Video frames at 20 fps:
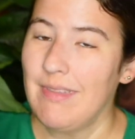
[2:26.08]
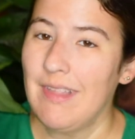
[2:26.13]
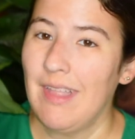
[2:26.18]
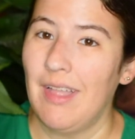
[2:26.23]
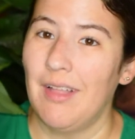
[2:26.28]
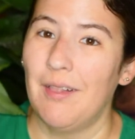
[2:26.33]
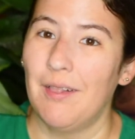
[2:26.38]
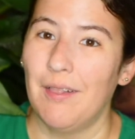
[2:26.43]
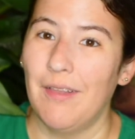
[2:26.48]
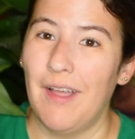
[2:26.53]

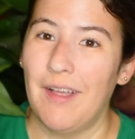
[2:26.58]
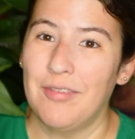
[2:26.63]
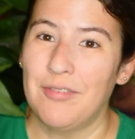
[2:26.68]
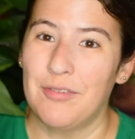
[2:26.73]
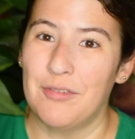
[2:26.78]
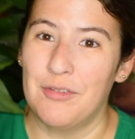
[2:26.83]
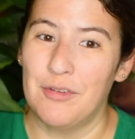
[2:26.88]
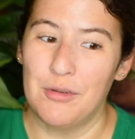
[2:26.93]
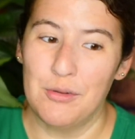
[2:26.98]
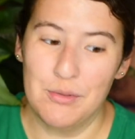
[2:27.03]

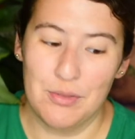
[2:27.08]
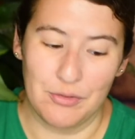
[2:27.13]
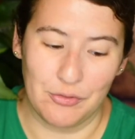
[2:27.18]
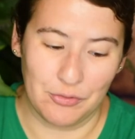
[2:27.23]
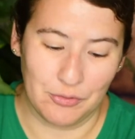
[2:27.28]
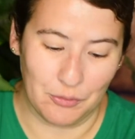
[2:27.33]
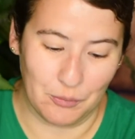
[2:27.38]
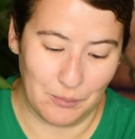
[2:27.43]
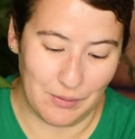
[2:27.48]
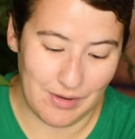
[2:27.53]
let's do the
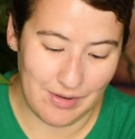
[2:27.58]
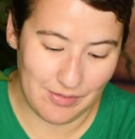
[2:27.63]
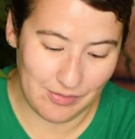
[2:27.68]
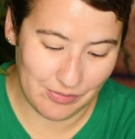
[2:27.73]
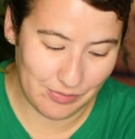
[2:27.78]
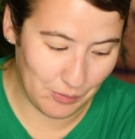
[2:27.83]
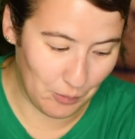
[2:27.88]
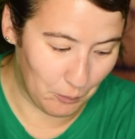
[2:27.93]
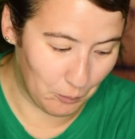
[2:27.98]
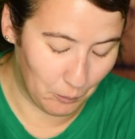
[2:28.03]

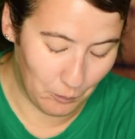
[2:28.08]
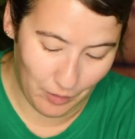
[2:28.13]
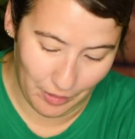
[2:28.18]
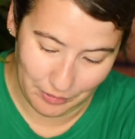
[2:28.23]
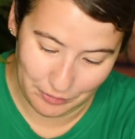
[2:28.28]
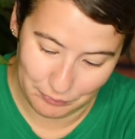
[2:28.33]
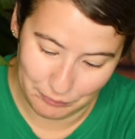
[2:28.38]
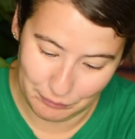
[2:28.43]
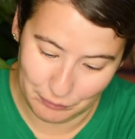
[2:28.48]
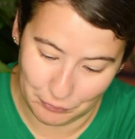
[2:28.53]
squeeze
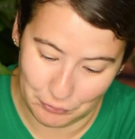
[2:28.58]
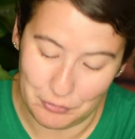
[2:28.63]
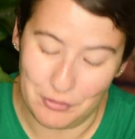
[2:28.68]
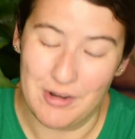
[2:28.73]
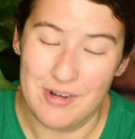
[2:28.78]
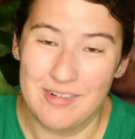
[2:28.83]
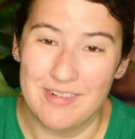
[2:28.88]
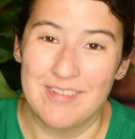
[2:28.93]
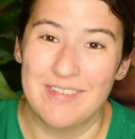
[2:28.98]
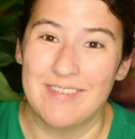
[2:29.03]
water
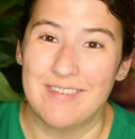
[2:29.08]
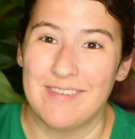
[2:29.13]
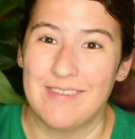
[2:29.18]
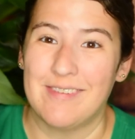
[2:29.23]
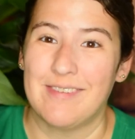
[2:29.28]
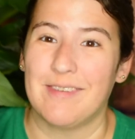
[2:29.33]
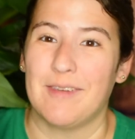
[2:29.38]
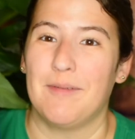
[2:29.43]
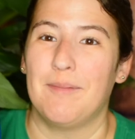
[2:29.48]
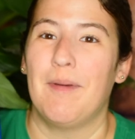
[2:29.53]
filtration
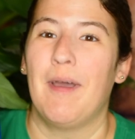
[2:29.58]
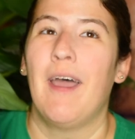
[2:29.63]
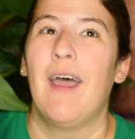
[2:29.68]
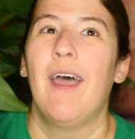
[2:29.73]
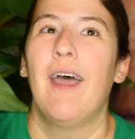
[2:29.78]
system.